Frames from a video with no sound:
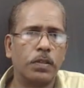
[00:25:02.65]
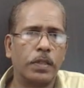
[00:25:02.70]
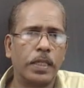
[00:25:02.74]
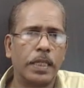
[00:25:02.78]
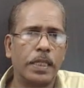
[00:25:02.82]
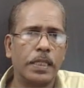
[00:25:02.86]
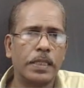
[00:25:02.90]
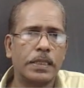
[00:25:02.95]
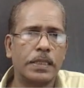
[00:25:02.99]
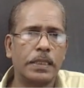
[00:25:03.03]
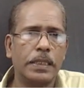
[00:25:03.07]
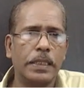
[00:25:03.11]

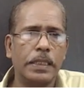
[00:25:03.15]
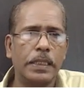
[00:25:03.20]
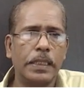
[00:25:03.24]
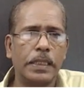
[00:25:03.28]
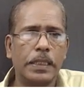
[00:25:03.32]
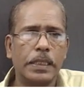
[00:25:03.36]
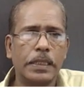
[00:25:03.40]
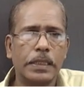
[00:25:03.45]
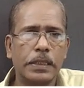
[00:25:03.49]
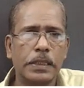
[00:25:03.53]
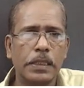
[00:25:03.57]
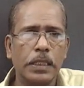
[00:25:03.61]
x
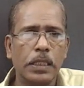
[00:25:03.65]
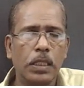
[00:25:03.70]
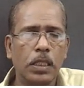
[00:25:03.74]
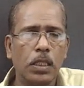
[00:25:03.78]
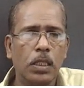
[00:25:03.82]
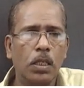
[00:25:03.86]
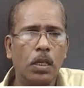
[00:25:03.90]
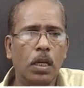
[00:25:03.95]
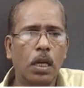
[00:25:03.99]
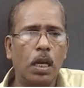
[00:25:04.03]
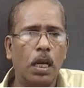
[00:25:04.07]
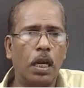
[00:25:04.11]
dx?
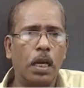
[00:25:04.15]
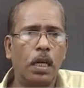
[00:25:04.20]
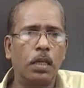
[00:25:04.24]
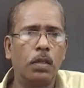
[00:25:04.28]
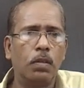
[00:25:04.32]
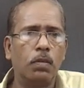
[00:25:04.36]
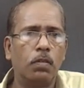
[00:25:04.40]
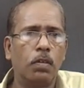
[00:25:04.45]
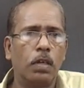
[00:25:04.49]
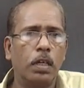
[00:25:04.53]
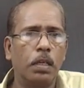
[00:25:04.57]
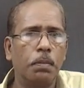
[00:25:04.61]
And
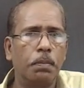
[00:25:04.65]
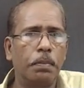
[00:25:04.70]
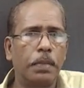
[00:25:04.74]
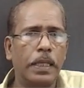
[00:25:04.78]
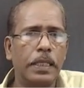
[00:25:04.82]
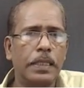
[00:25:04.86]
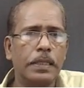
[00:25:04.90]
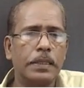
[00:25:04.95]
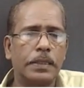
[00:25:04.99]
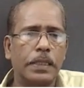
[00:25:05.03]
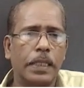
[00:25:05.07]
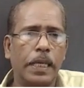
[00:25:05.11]
1
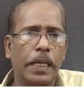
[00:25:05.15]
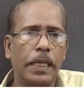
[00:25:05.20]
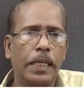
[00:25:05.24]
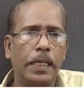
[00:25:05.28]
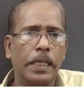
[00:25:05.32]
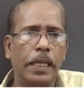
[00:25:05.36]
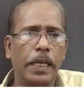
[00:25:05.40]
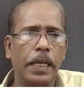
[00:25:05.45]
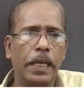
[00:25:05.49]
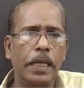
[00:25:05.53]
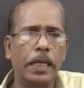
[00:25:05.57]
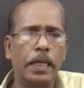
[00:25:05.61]
by sin
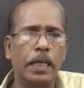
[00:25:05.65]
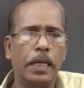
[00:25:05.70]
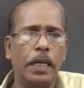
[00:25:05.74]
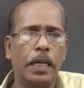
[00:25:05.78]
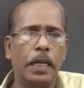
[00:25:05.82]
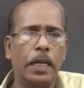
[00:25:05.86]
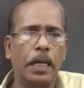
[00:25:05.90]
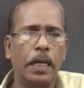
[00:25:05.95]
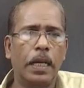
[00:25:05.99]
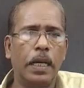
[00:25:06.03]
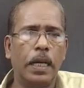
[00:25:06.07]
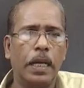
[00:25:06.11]
a
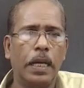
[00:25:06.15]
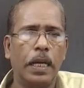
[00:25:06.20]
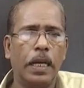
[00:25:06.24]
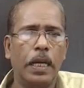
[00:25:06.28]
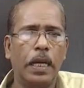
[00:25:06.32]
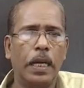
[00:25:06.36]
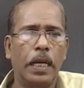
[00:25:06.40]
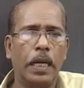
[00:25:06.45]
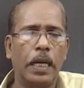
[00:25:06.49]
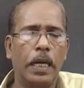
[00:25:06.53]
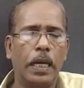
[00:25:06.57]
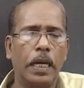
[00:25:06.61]

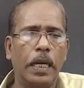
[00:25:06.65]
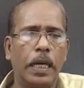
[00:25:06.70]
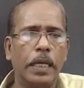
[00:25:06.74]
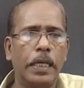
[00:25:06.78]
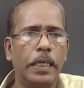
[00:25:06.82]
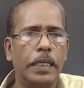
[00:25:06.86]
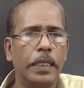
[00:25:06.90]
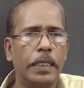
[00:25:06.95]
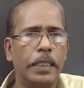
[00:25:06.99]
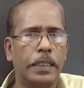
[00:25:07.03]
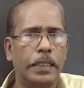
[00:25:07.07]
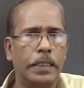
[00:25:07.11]
and
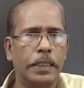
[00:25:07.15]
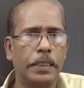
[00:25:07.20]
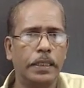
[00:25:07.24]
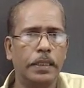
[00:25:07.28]
dt,